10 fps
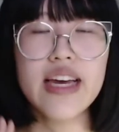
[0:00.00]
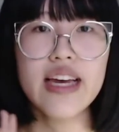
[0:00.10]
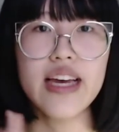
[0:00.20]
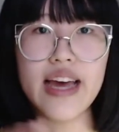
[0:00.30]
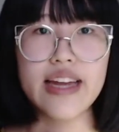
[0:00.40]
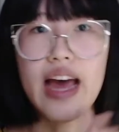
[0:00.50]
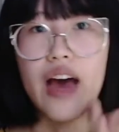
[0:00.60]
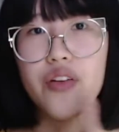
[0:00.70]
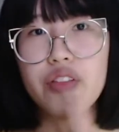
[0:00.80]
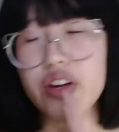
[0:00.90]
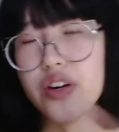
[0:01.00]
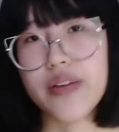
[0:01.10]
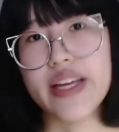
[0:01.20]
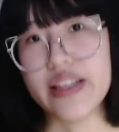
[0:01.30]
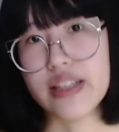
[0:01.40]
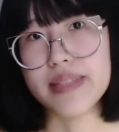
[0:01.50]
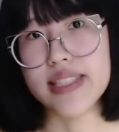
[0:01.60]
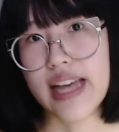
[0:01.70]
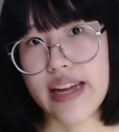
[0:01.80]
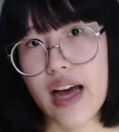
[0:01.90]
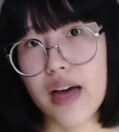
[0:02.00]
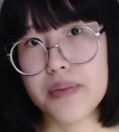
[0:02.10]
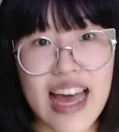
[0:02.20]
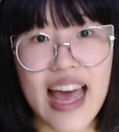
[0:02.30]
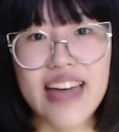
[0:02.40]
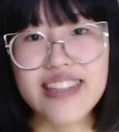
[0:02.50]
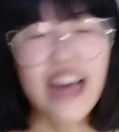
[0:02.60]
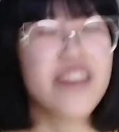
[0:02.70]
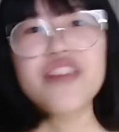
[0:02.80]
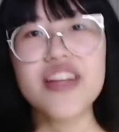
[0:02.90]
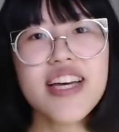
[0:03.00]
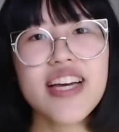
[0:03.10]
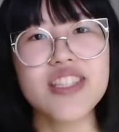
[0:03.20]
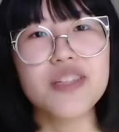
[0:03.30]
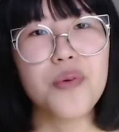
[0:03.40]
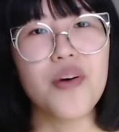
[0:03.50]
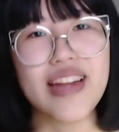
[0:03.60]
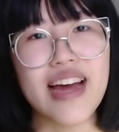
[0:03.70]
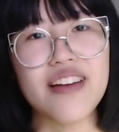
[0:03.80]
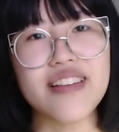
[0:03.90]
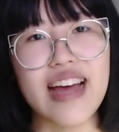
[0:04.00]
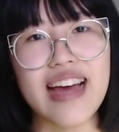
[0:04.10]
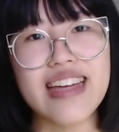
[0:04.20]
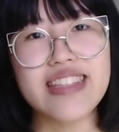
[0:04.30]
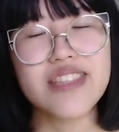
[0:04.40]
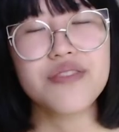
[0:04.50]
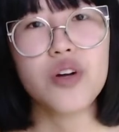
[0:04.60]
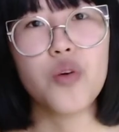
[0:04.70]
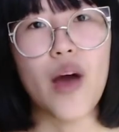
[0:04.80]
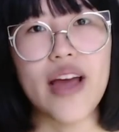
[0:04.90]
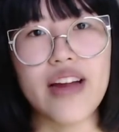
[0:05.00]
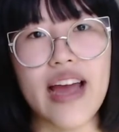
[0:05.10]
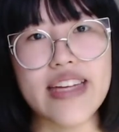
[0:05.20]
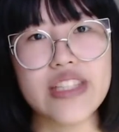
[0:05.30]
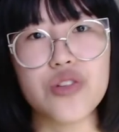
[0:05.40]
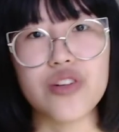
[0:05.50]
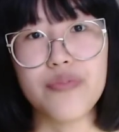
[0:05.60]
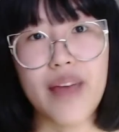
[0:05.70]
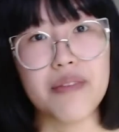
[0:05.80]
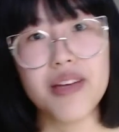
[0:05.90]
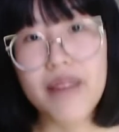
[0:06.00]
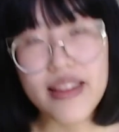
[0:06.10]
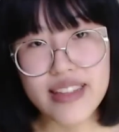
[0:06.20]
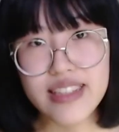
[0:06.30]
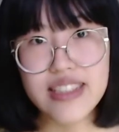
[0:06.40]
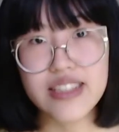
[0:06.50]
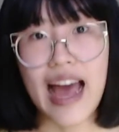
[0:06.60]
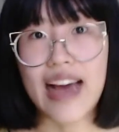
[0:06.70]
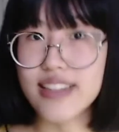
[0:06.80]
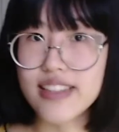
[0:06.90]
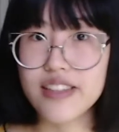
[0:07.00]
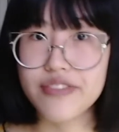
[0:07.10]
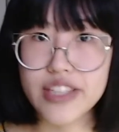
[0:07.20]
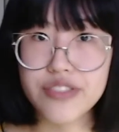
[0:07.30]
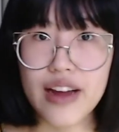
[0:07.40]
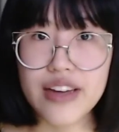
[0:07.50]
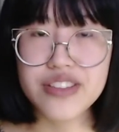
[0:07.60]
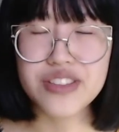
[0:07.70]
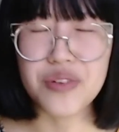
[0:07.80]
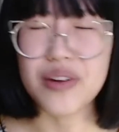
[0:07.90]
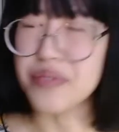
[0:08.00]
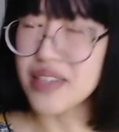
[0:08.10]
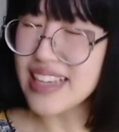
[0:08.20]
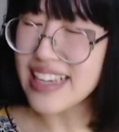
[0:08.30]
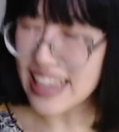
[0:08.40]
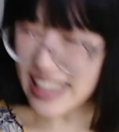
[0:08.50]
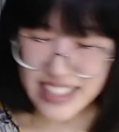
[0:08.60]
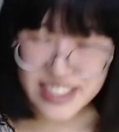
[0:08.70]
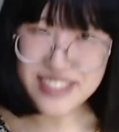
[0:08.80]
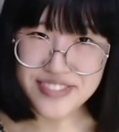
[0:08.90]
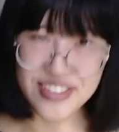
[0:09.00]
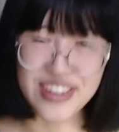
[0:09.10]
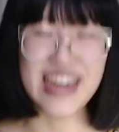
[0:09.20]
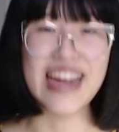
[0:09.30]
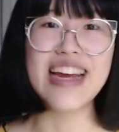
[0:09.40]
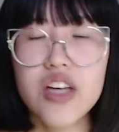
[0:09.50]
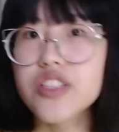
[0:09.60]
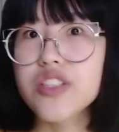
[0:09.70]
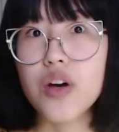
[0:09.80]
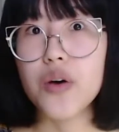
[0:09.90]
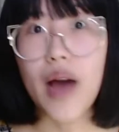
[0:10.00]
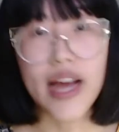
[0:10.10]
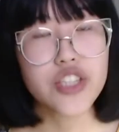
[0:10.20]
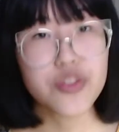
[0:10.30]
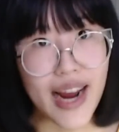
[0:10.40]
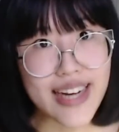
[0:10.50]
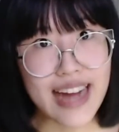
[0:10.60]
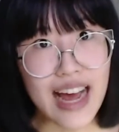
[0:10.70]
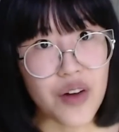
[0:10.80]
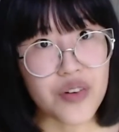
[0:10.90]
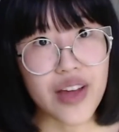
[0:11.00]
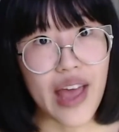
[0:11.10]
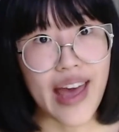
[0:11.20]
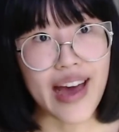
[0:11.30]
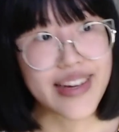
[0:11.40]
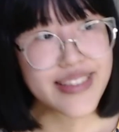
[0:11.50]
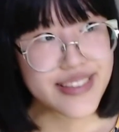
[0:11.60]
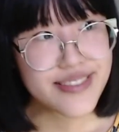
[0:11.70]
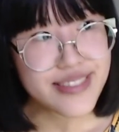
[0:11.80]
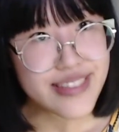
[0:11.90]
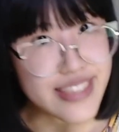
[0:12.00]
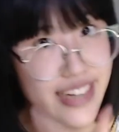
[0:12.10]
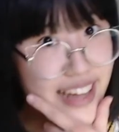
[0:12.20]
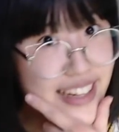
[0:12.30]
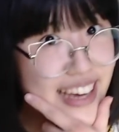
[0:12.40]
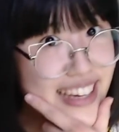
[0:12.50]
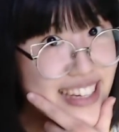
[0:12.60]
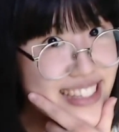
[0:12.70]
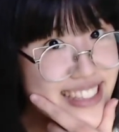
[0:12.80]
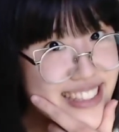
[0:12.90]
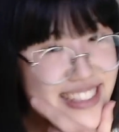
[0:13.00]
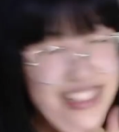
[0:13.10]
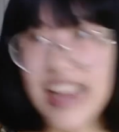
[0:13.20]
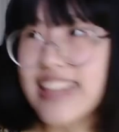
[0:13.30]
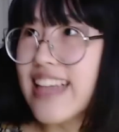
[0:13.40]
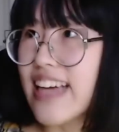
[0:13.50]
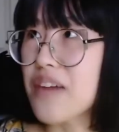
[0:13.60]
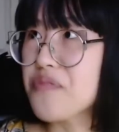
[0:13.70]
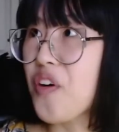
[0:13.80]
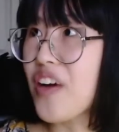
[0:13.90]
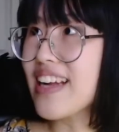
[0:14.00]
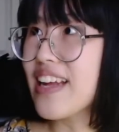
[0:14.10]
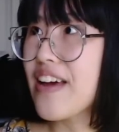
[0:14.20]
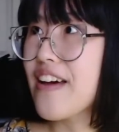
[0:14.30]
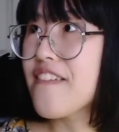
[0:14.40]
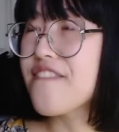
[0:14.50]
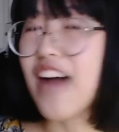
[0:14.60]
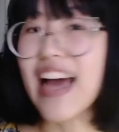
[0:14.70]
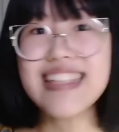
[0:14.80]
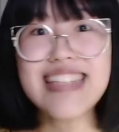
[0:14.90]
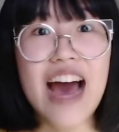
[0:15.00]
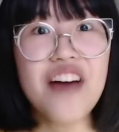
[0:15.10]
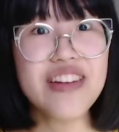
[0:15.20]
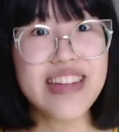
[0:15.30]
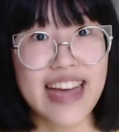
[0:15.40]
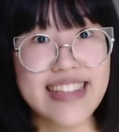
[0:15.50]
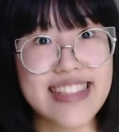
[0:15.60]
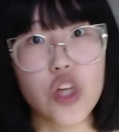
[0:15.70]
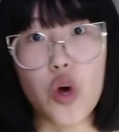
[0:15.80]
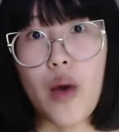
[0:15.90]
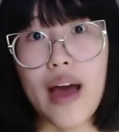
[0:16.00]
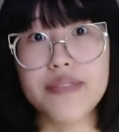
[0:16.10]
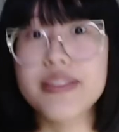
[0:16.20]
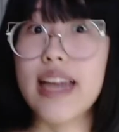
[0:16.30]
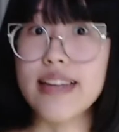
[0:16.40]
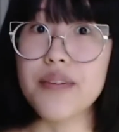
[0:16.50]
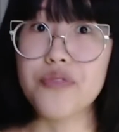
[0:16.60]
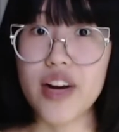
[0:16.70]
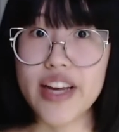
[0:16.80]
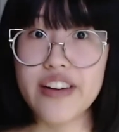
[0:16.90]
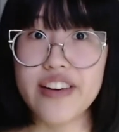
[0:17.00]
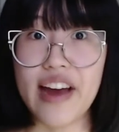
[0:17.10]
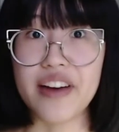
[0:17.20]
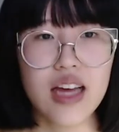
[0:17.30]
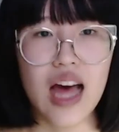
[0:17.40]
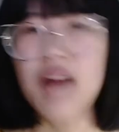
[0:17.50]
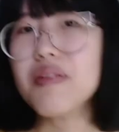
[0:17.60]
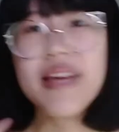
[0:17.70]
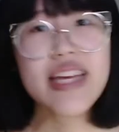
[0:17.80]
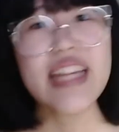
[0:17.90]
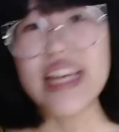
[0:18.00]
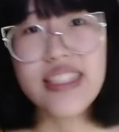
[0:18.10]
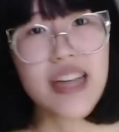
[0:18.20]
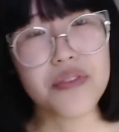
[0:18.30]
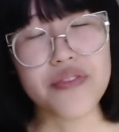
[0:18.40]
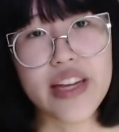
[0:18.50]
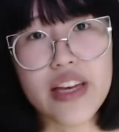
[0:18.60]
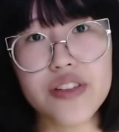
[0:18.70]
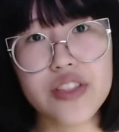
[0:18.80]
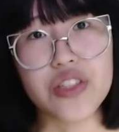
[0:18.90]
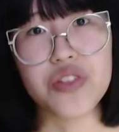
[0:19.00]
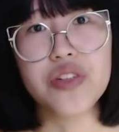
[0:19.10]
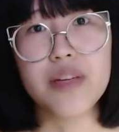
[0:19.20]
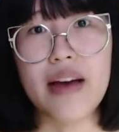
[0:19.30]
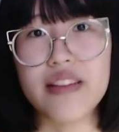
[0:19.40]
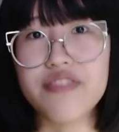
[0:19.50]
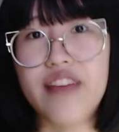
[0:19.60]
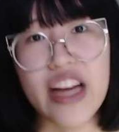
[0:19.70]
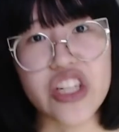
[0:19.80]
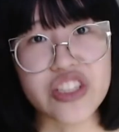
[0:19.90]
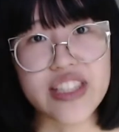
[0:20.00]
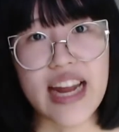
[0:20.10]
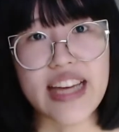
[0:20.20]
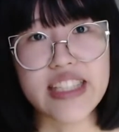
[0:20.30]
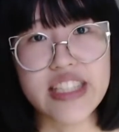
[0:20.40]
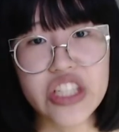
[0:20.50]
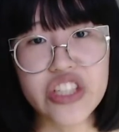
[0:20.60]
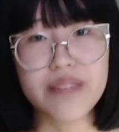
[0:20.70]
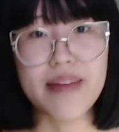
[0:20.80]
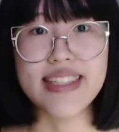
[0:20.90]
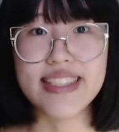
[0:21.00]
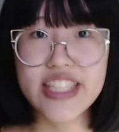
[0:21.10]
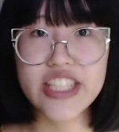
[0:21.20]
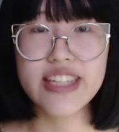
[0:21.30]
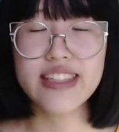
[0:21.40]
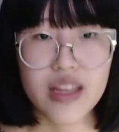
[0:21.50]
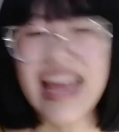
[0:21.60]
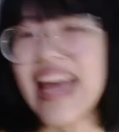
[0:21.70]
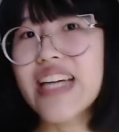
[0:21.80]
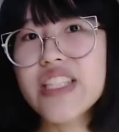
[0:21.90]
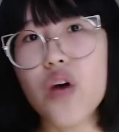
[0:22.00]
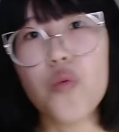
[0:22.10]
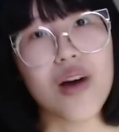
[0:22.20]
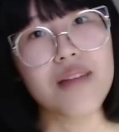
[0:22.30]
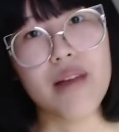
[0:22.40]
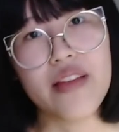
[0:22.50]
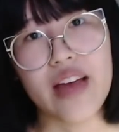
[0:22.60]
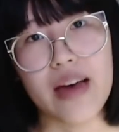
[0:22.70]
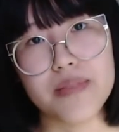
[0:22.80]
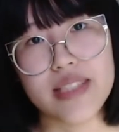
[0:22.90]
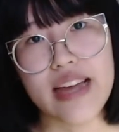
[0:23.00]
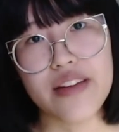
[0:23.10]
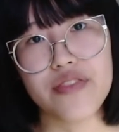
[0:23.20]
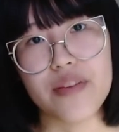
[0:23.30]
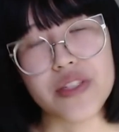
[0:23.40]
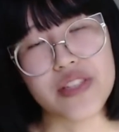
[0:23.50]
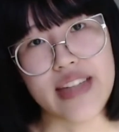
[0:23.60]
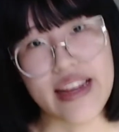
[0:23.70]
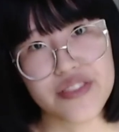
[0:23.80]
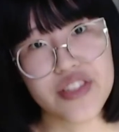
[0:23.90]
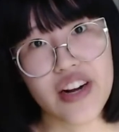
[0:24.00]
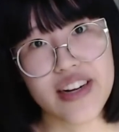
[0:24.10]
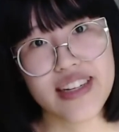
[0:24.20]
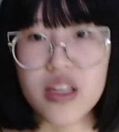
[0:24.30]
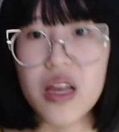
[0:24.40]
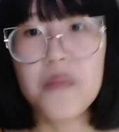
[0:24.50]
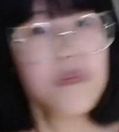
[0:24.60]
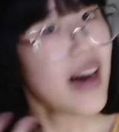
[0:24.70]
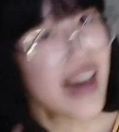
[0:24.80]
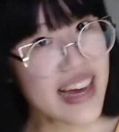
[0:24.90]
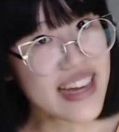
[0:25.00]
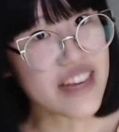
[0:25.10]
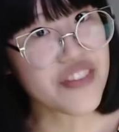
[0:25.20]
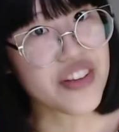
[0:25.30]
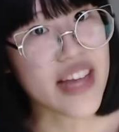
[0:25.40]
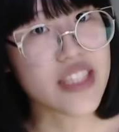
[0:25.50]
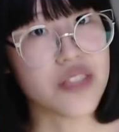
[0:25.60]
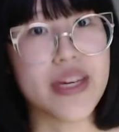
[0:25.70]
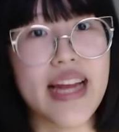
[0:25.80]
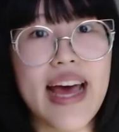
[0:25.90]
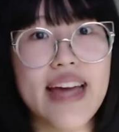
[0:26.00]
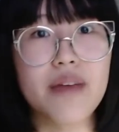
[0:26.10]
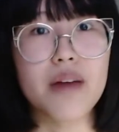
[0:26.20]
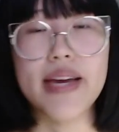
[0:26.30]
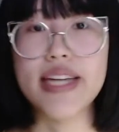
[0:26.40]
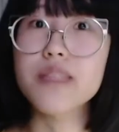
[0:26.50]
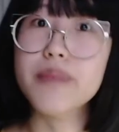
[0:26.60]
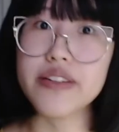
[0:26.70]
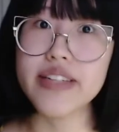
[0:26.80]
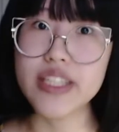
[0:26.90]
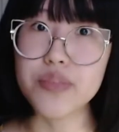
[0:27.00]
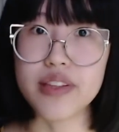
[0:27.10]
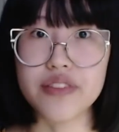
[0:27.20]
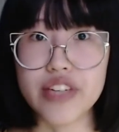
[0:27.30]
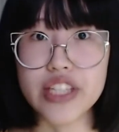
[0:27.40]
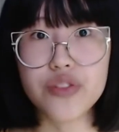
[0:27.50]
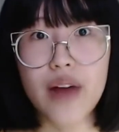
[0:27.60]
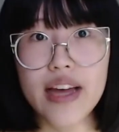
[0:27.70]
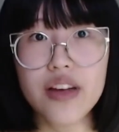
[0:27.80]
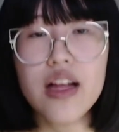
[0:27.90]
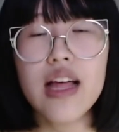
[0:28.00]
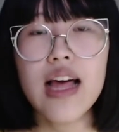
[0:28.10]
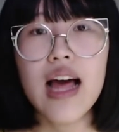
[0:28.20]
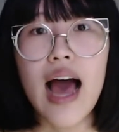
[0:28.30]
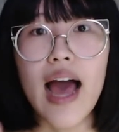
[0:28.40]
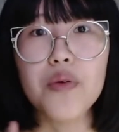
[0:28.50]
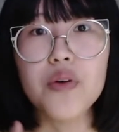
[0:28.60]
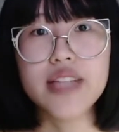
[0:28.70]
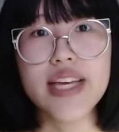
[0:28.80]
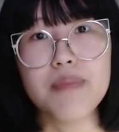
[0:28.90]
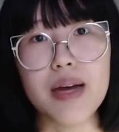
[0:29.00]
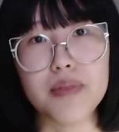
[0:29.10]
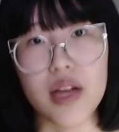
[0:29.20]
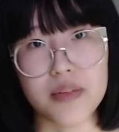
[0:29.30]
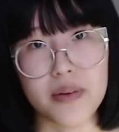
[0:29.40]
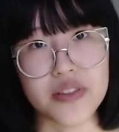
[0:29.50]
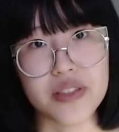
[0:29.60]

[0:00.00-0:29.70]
and how the curriculum is set up. And I feel like I should point out that it doesn't require any sort of payment method to access the free trial, so it really is free. So I tried it out, and did I like it? Did I sign up for it? Find out next time. So I've signed up for a year now. I'll be making an in-depth video soon about the factors that I considered in my decision, and a 1-month update from using Native Shark. But if you'd like to read ahead about my experience with the free trial, I will link my blog post